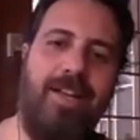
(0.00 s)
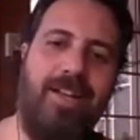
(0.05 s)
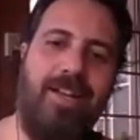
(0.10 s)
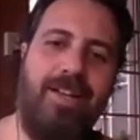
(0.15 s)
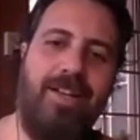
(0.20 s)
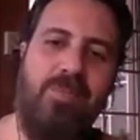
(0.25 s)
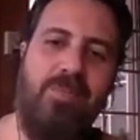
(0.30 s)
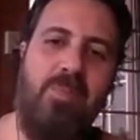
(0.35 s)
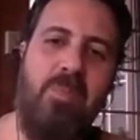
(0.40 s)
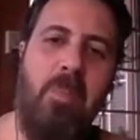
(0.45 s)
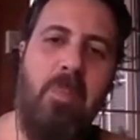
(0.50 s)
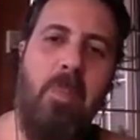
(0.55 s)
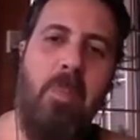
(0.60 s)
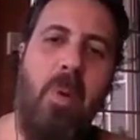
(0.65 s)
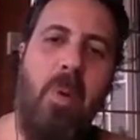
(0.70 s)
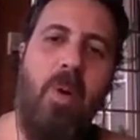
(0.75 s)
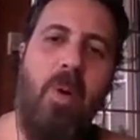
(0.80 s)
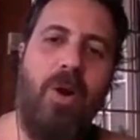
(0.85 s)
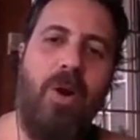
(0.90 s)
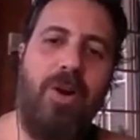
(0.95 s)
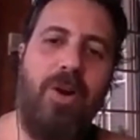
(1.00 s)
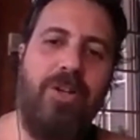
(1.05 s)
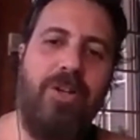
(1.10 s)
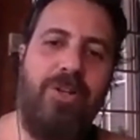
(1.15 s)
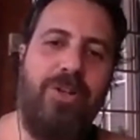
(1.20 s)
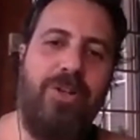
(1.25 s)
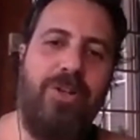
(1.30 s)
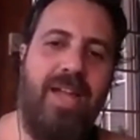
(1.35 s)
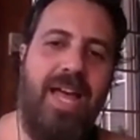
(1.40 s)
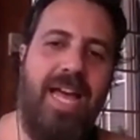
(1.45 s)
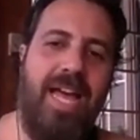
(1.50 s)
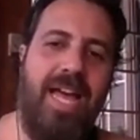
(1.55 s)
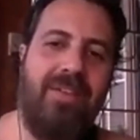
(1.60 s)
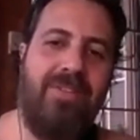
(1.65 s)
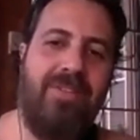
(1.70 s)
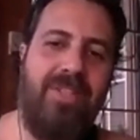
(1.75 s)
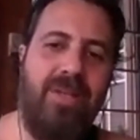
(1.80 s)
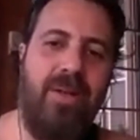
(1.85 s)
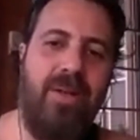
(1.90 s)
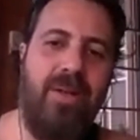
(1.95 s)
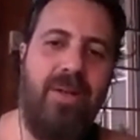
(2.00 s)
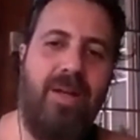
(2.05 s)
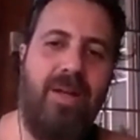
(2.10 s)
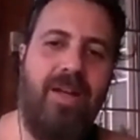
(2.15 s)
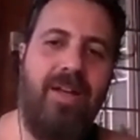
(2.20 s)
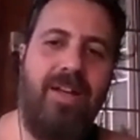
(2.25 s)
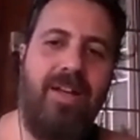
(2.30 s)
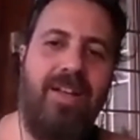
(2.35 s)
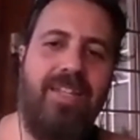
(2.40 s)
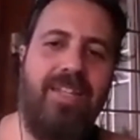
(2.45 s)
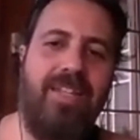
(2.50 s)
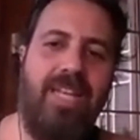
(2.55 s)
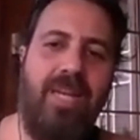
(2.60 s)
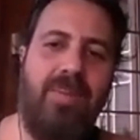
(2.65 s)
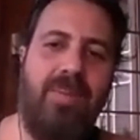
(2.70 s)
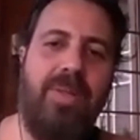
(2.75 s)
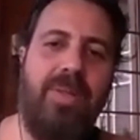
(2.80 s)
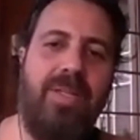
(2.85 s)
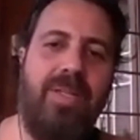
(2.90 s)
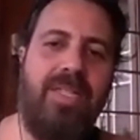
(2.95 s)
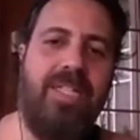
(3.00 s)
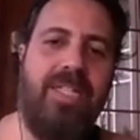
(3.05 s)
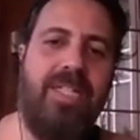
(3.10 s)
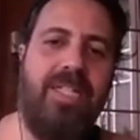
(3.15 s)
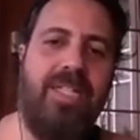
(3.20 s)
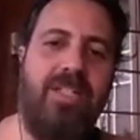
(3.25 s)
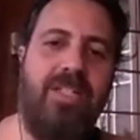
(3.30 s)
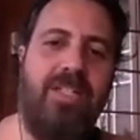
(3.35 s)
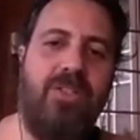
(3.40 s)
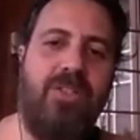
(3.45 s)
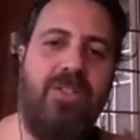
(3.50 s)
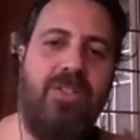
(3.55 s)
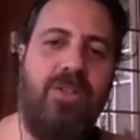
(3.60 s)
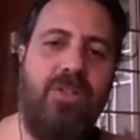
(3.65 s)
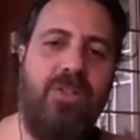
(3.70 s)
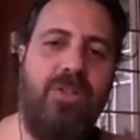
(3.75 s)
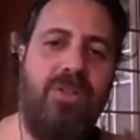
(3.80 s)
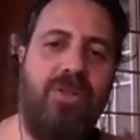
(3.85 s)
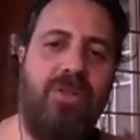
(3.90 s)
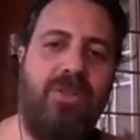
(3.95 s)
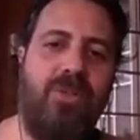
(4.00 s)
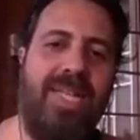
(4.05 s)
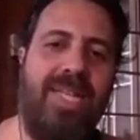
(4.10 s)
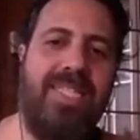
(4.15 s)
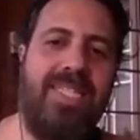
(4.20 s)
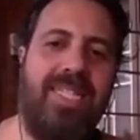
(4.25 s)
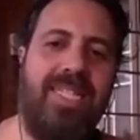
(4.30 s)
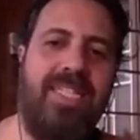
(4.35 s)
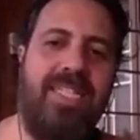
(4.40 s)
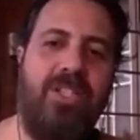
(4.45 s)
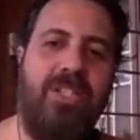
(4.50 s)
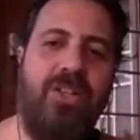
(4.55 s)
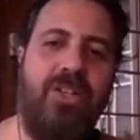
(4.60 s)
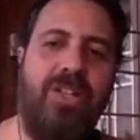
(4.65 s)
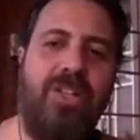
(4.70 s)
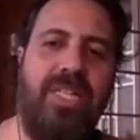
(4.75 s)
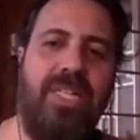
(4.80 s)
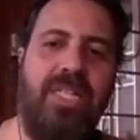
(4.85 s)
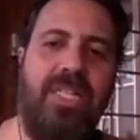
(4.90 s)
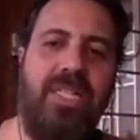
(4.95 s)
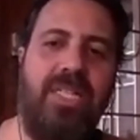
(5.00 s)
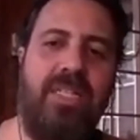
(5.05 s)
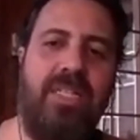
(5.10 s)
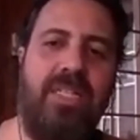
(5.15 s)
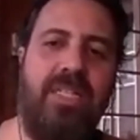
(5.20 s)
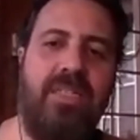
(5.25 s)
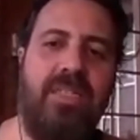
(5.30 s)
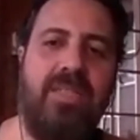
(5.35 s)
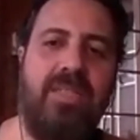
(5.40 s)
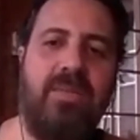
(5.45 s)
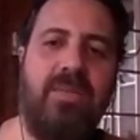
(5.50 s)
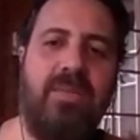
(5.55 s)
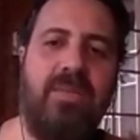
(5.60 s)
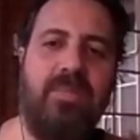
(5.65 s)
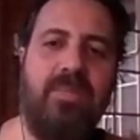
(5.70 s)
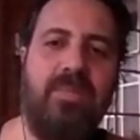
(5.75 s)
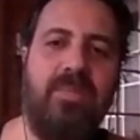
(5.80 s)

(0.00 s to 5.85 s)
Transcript: more you'll have the capability to rest in your ease.